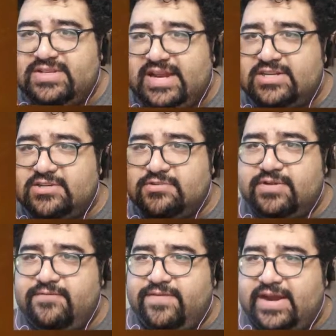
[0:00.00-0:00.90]
national
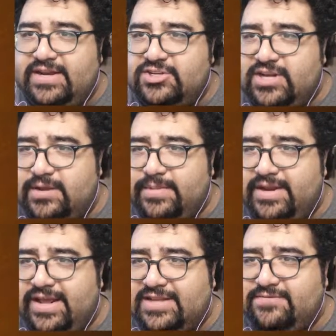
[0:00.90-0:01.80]
fighting champ
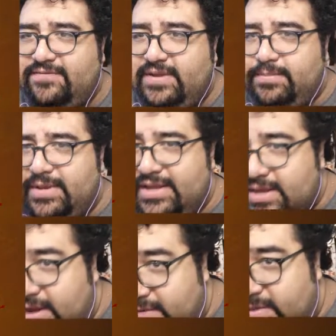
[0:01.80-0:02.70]
and ex-V P
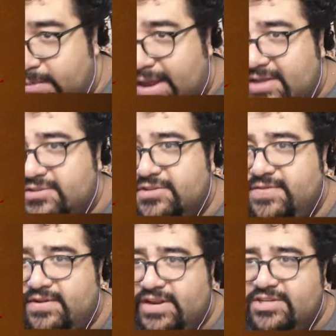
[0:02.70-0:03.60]
of the Masters
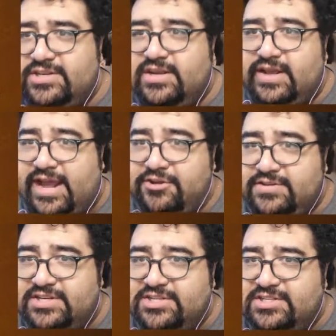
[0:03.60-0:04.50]
Foundation,
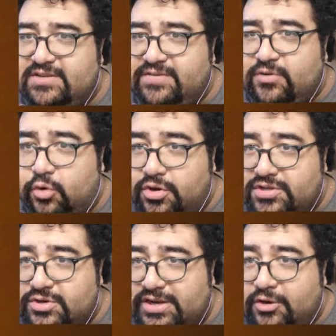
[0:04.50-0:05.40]
accusations of it
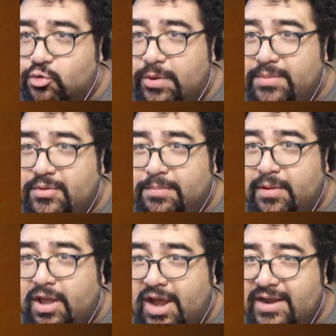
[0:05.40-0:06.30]
orchestrating a criminal
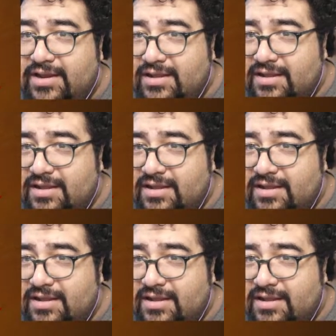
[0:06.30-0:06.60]
plot